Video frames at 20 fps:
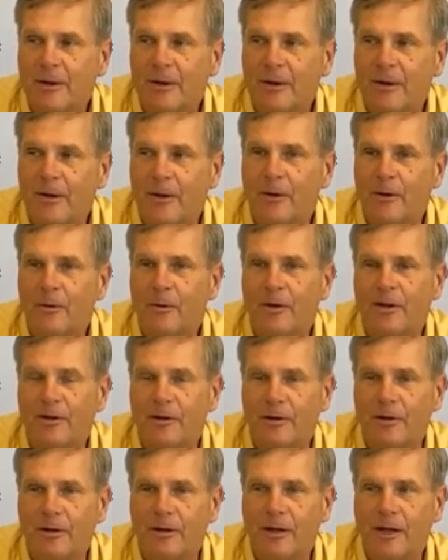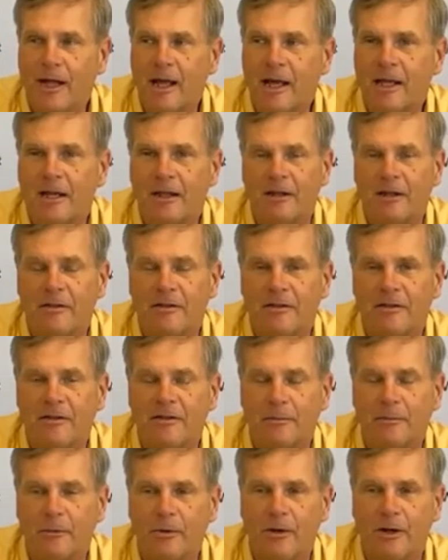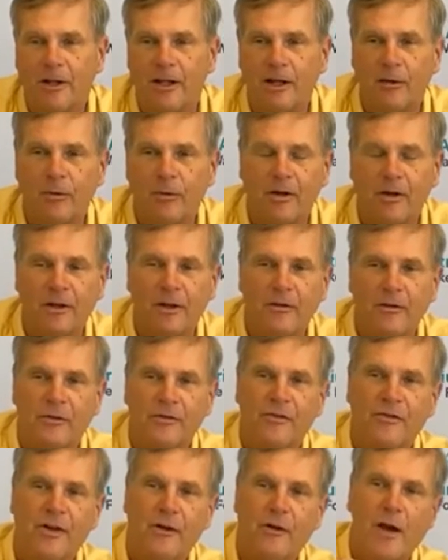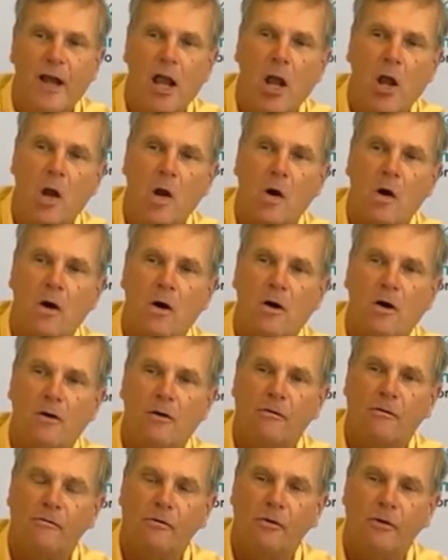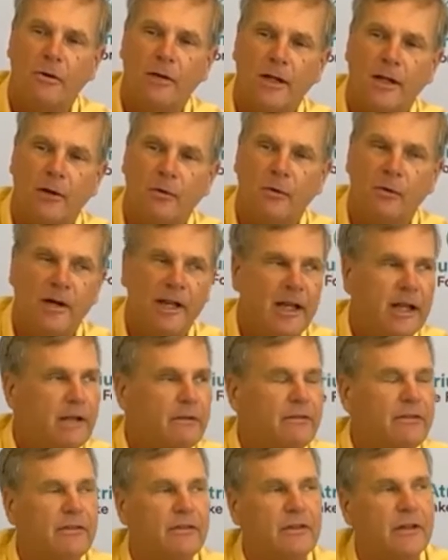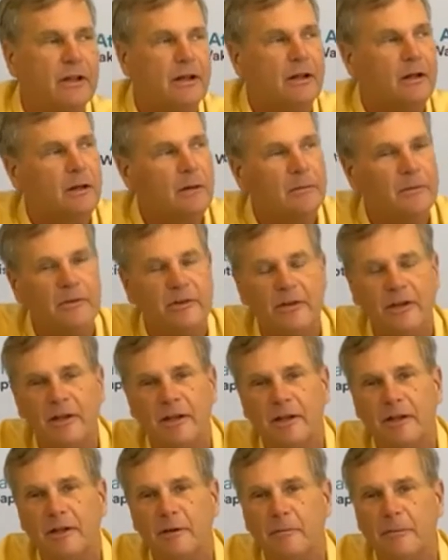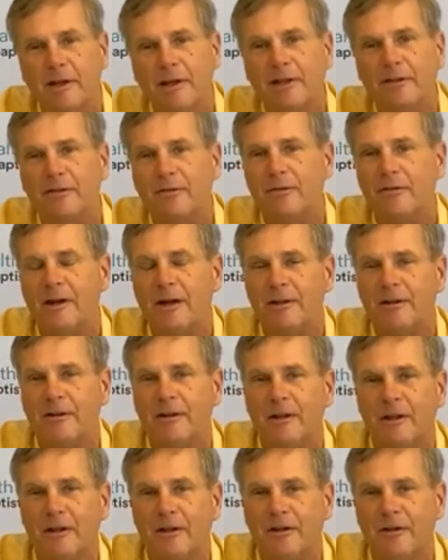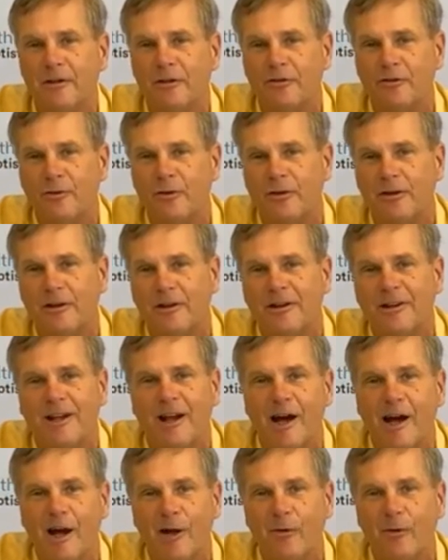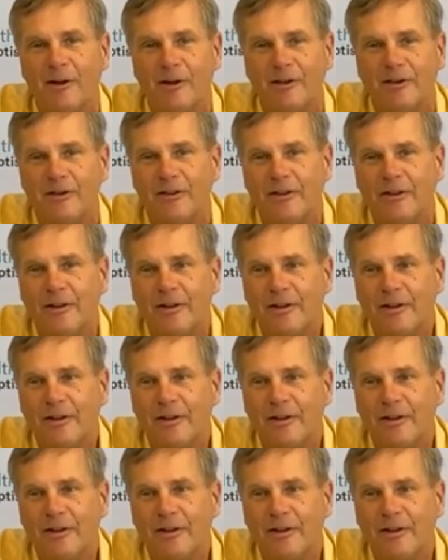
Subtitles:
Although when you look at it, this is more like one of those very long rolling waves that comes in at the beach rather than the short high ones.